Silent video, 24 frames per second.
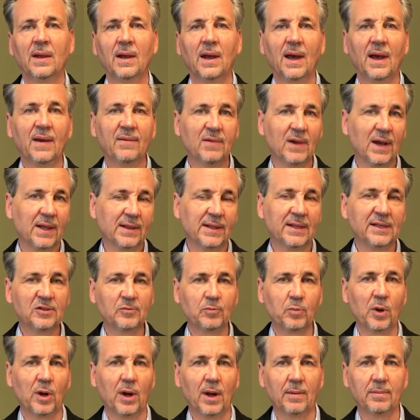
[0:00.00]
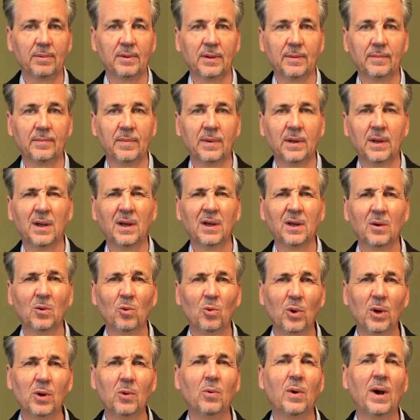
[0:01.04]
I've got this problem,
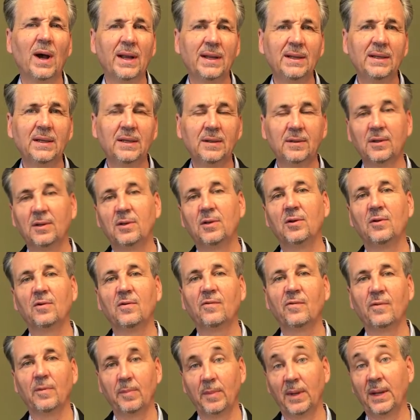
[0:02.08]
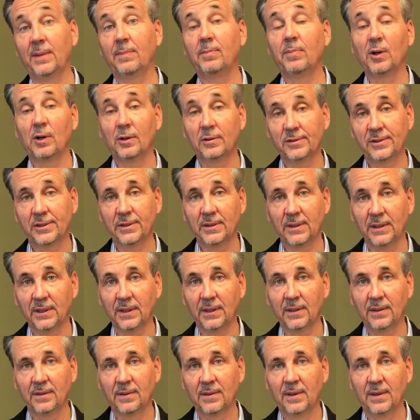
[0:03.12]
what do I need to do for me personally?